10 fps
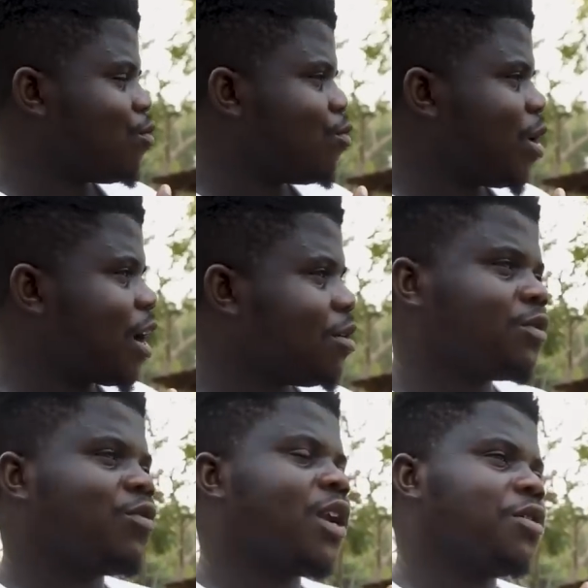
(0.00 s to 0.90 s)
When I
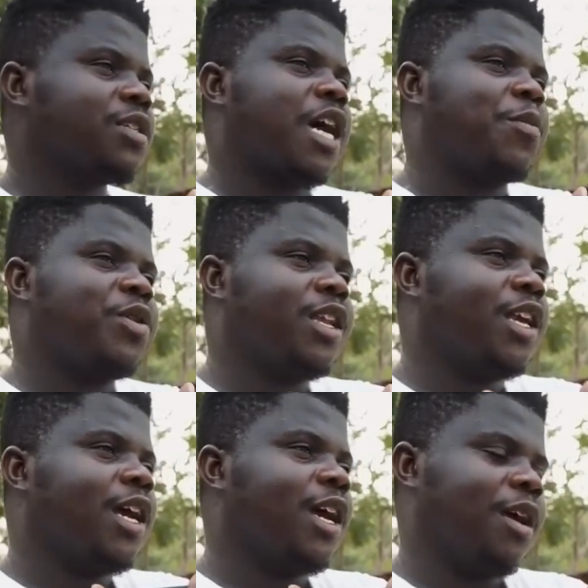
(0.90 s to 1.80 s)
was when I was coming
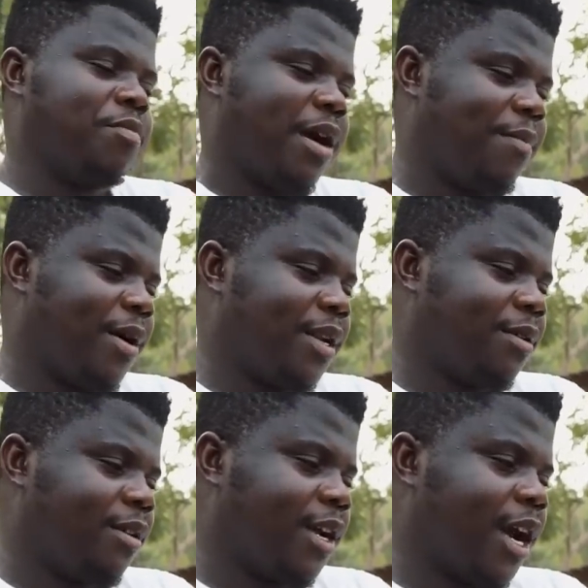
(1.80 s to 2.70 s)
here, my, my,
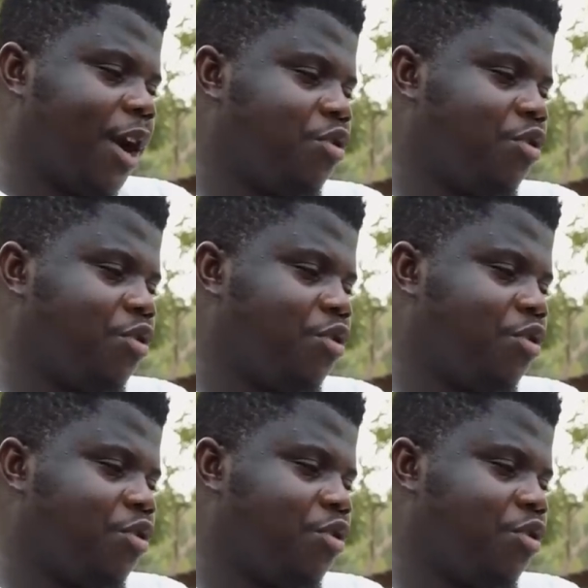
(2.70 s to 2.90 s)
the guy